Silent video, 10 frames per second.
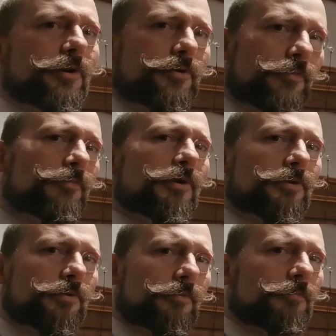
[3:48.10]

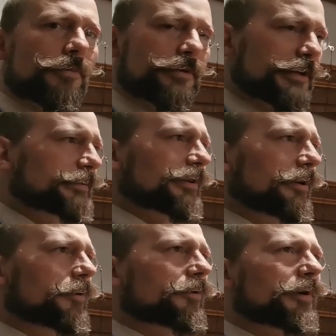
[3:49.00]
rom. It's
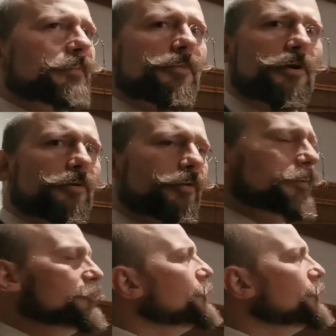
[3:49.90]
R-O-M, R-O-M.